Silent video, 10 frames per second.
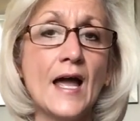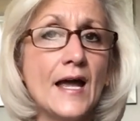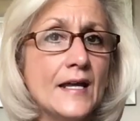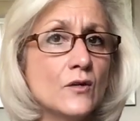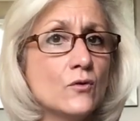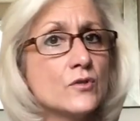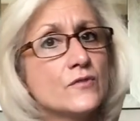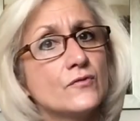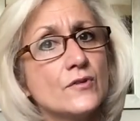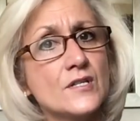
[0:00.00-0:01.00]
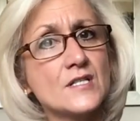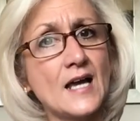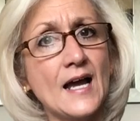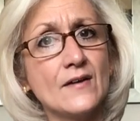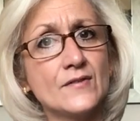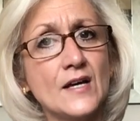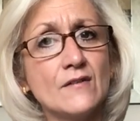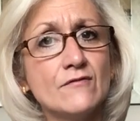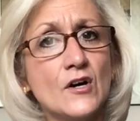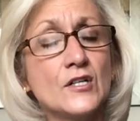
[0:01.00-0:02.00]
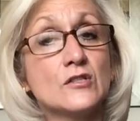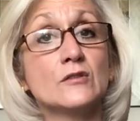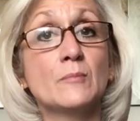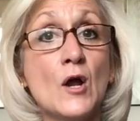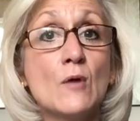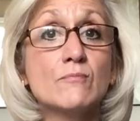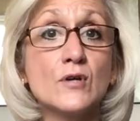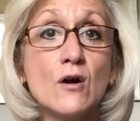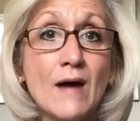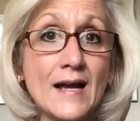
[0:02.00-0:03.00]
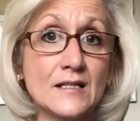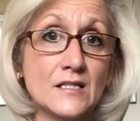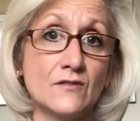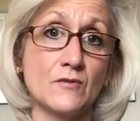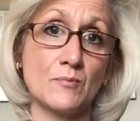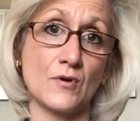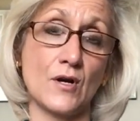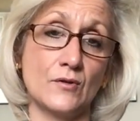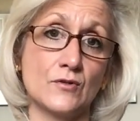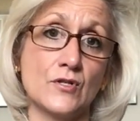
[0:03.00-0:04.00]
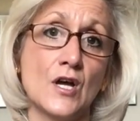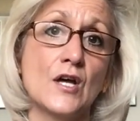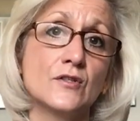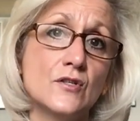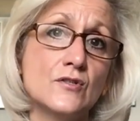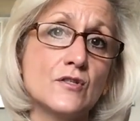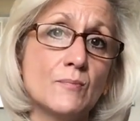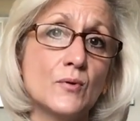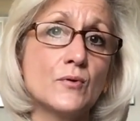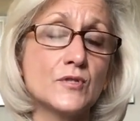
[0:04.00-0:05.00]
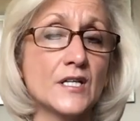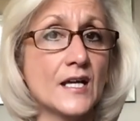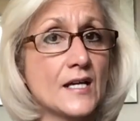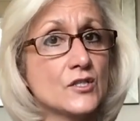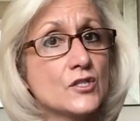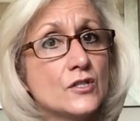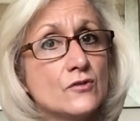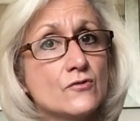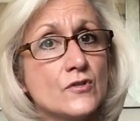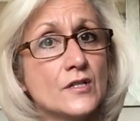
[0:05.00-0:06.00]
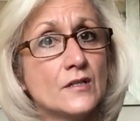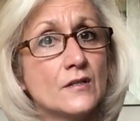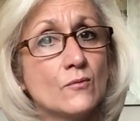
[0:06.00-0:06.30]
in order for us to have that vital proactive approach to supporting our children,